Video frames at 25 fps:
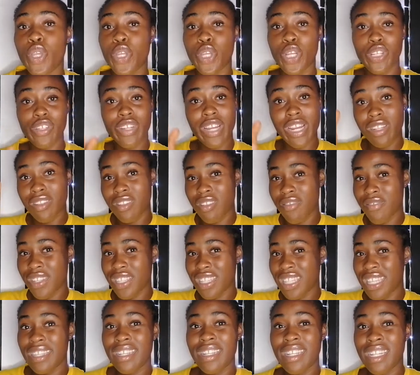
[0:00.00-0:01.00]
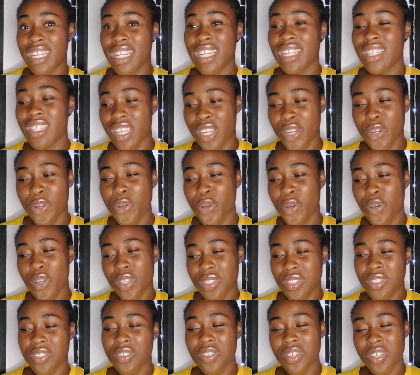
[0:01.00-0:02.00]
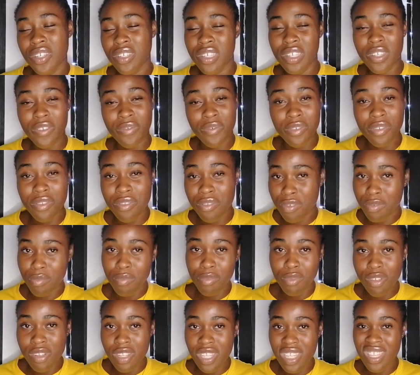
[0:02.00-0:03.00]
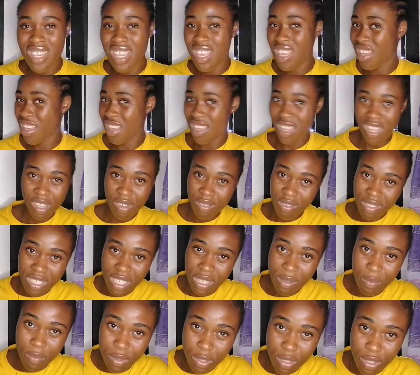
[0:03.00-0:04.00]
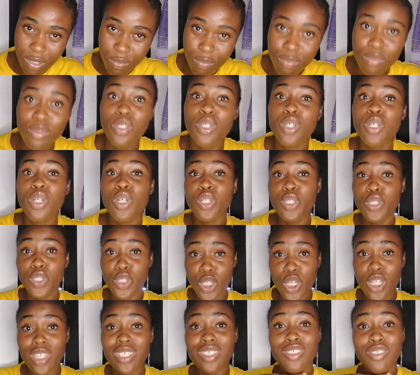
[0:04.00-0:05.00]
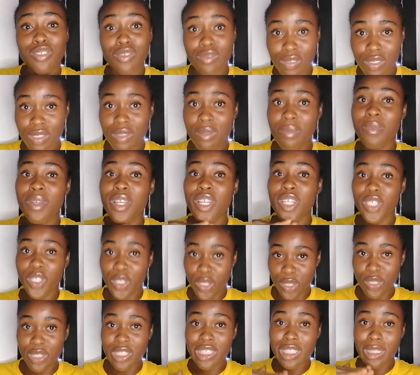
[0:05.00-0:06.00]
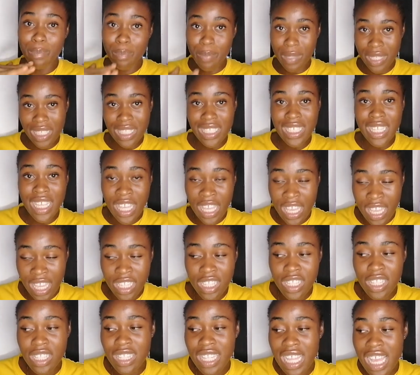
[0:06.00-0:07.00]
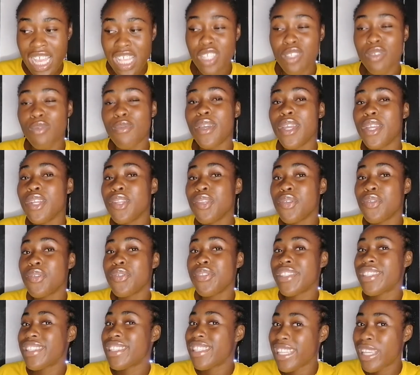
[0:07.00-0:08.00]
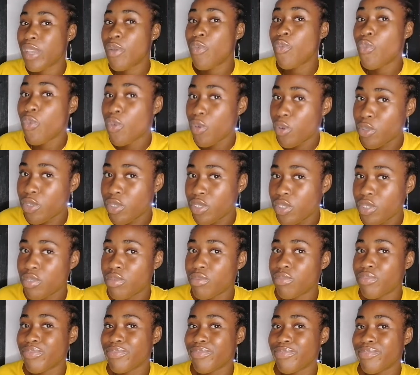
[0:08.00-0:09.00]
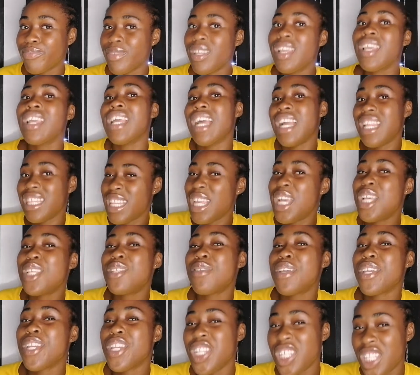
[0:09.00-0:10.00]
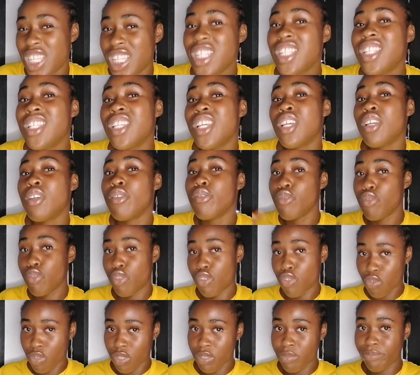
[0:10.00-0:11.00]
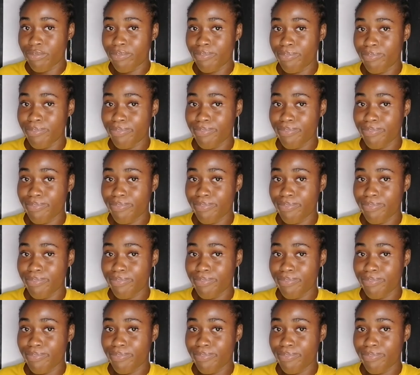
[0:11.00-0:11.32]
you're trying to retain length and you're cutting your hair every 3 months. How is that possible? Just trim your split end. That's when you see one, and that's when you need to trim.